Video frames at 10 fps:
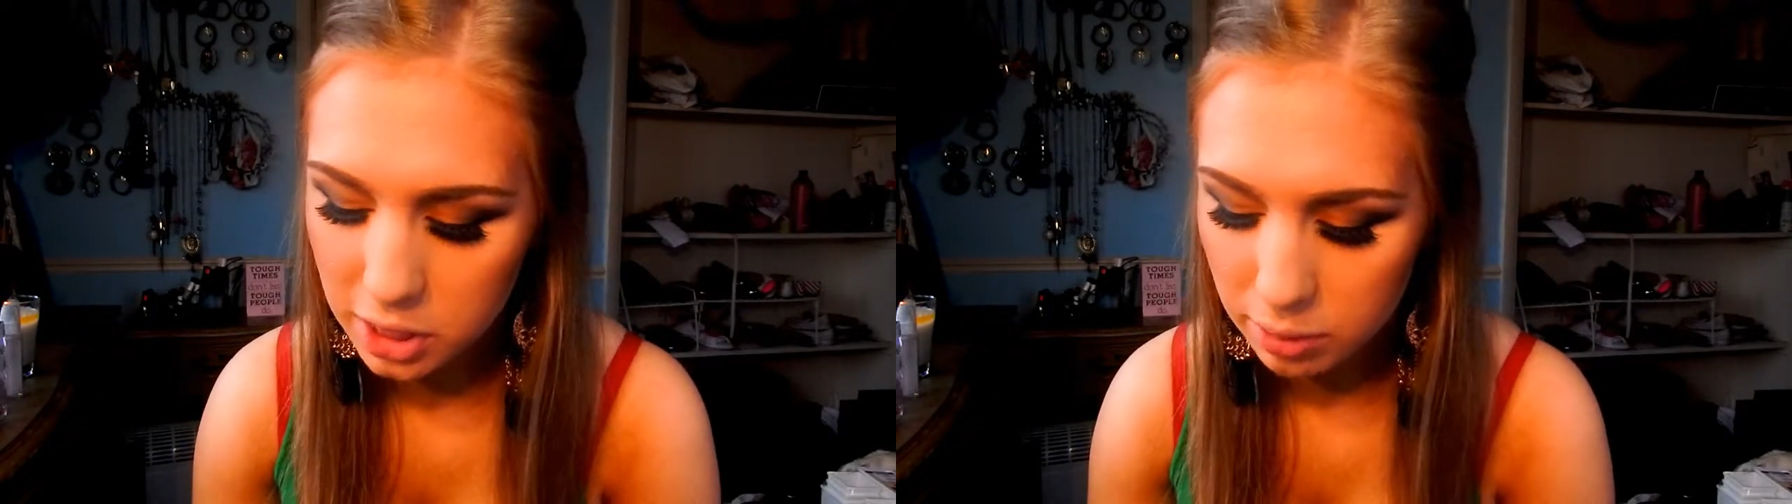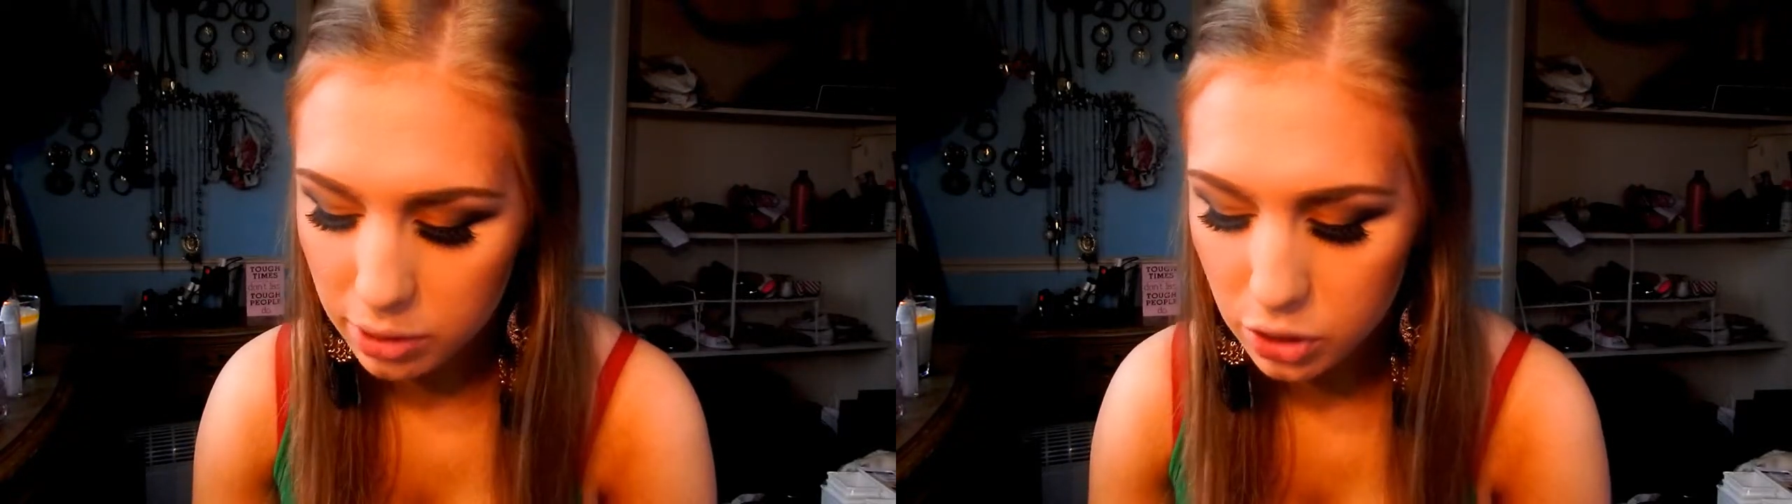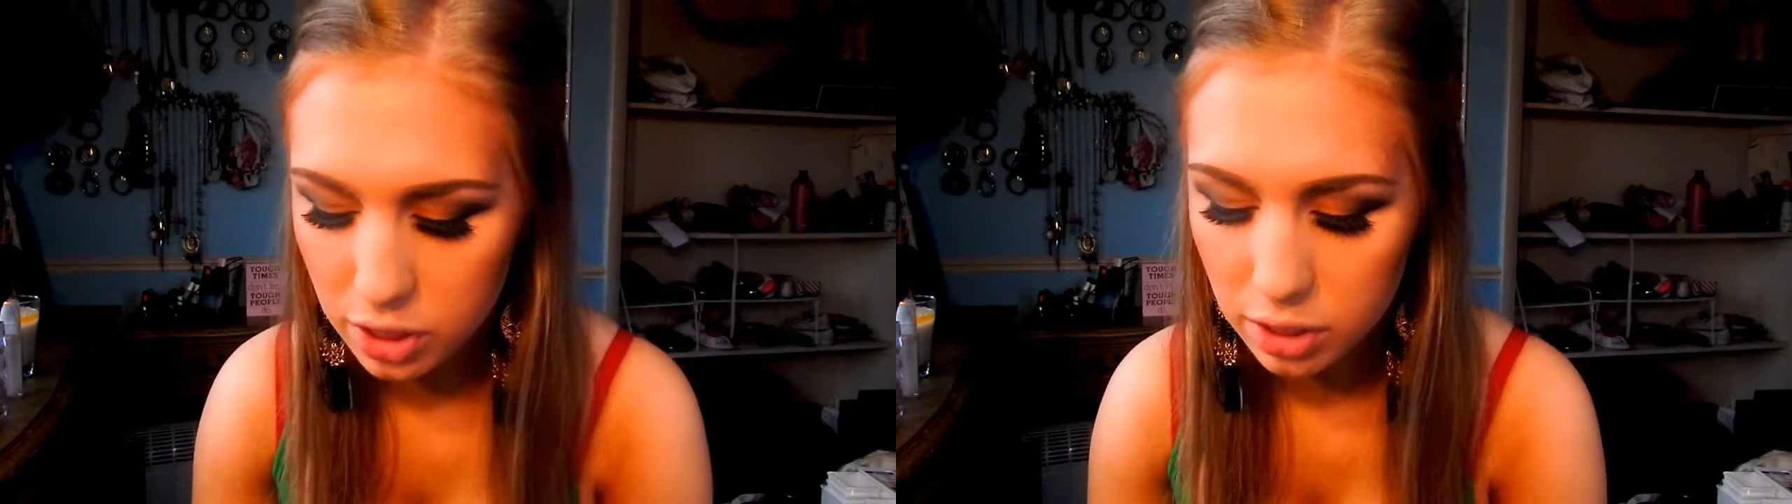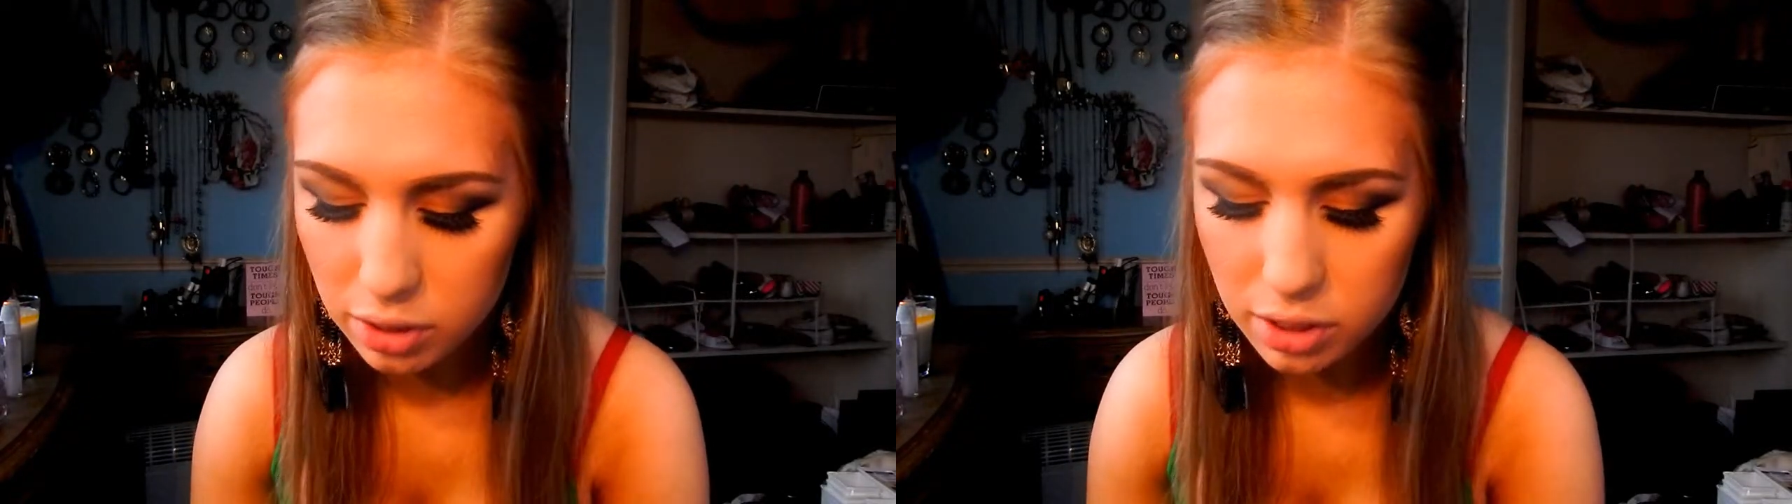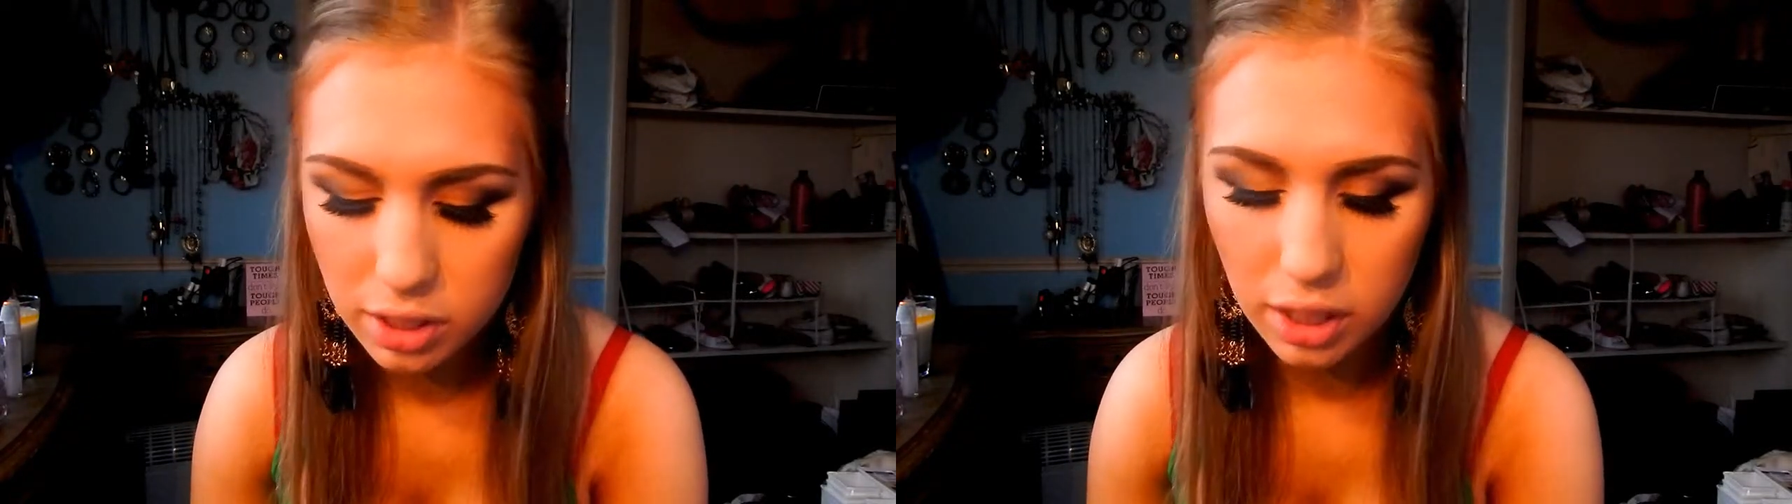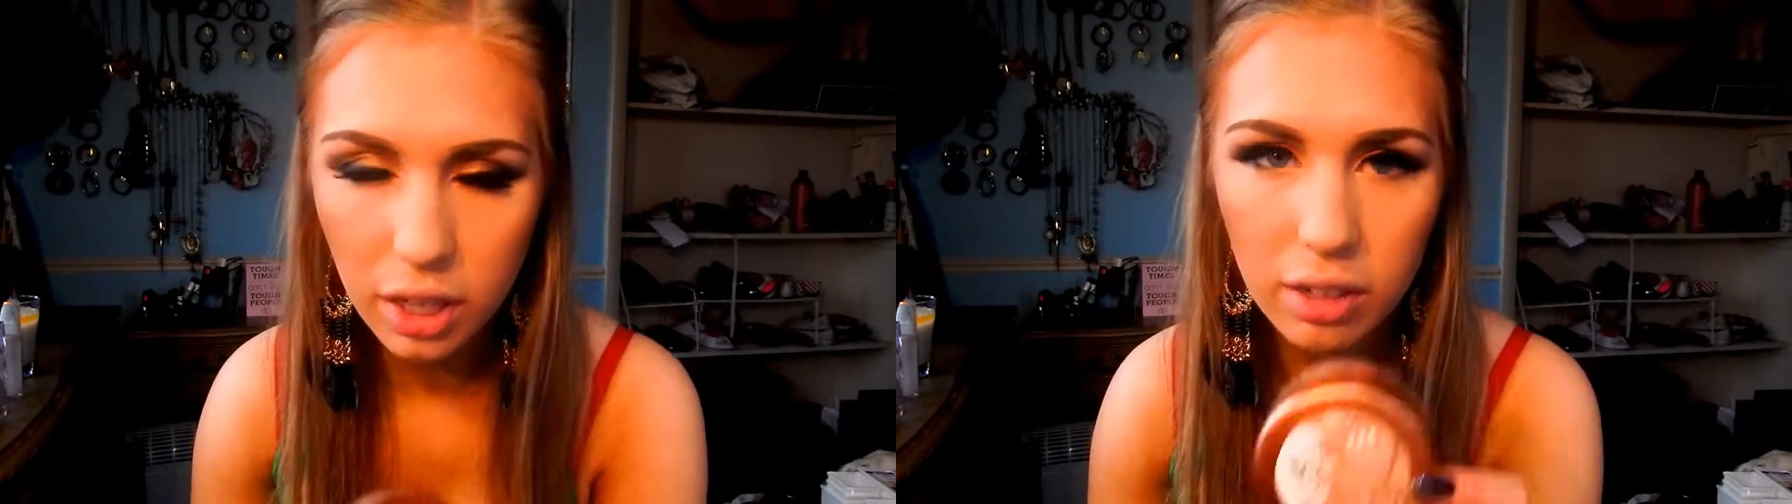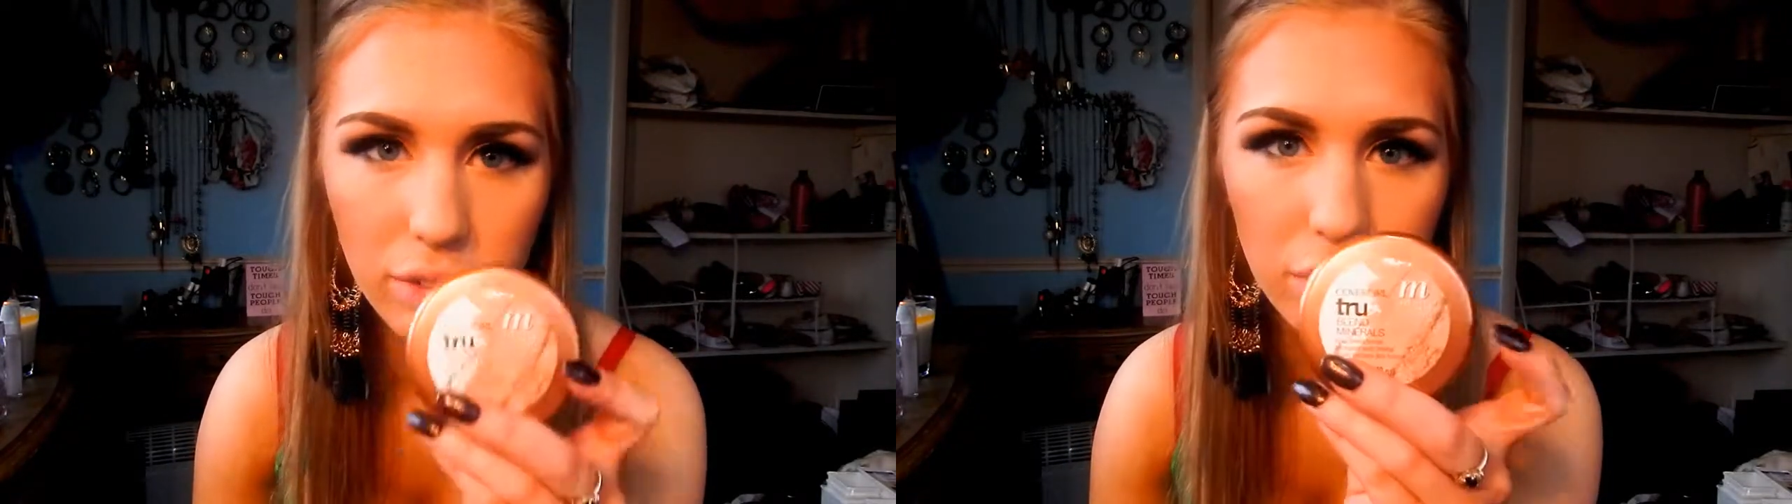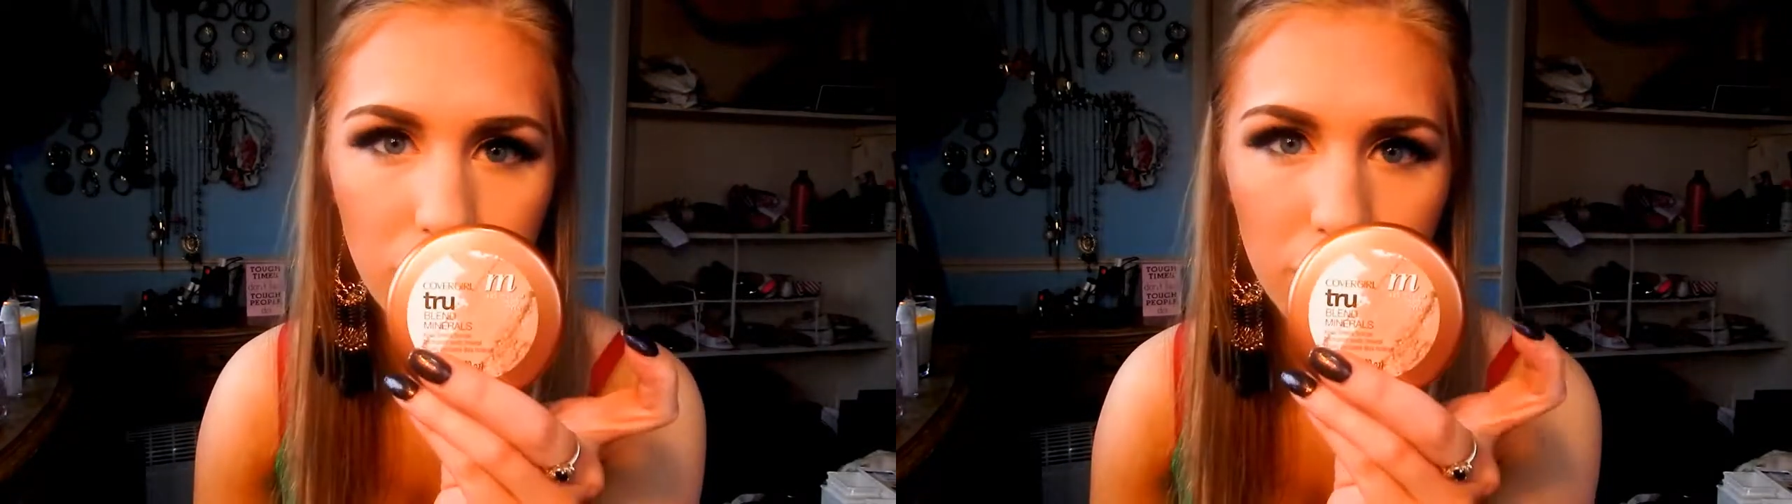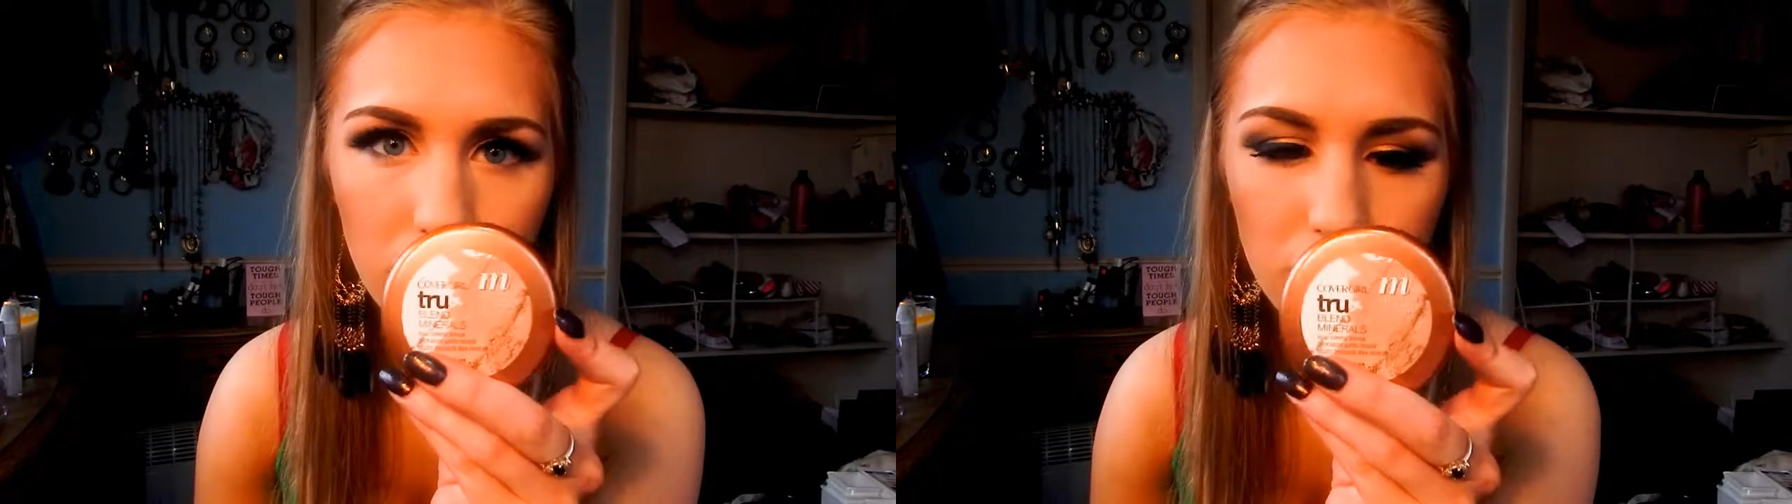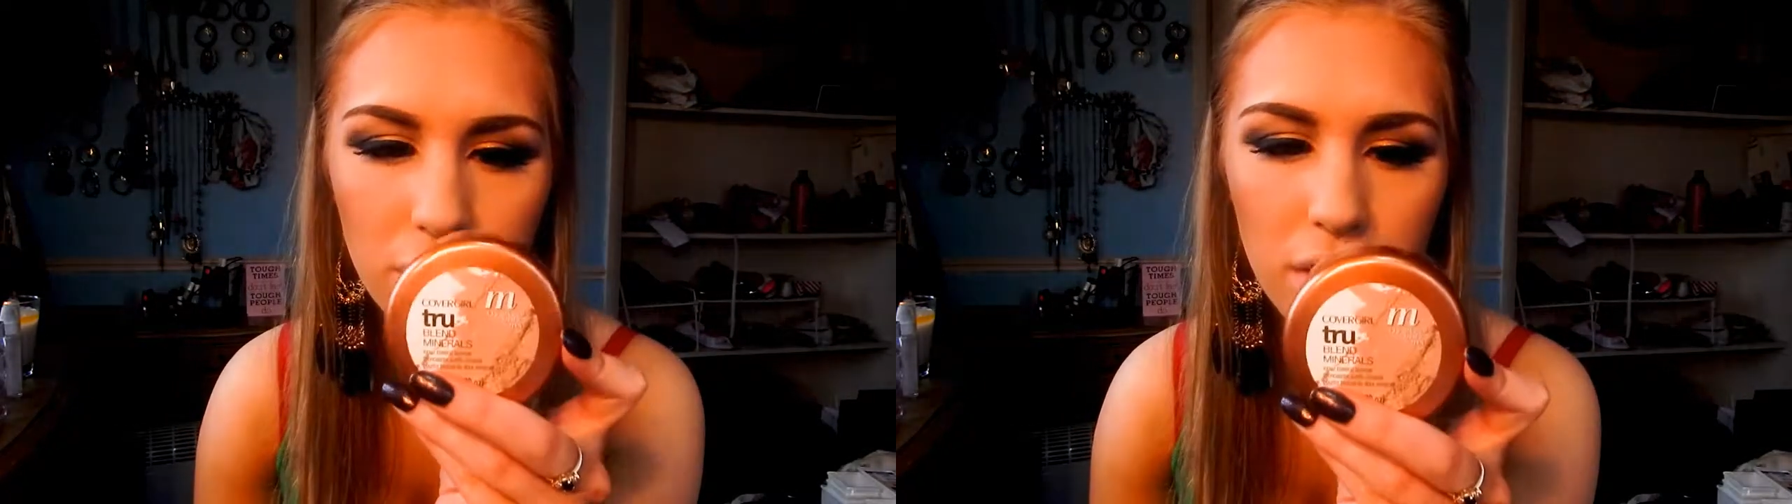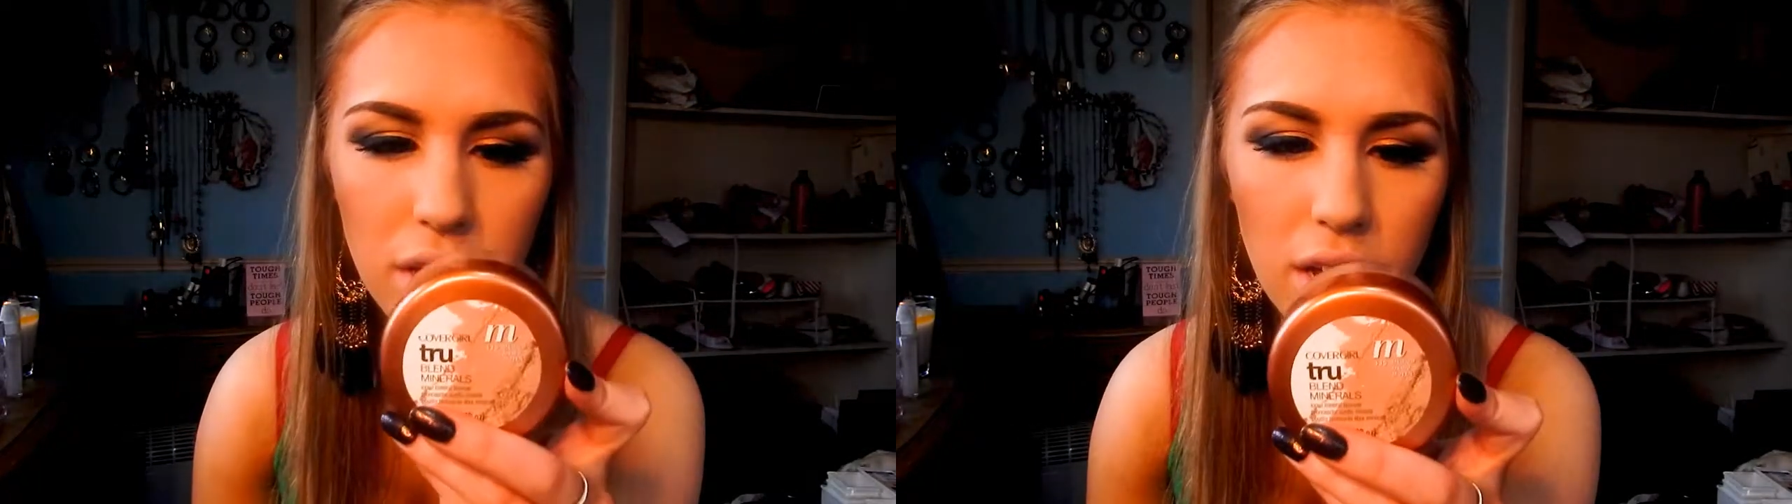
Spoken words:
So I just used the CoverGirl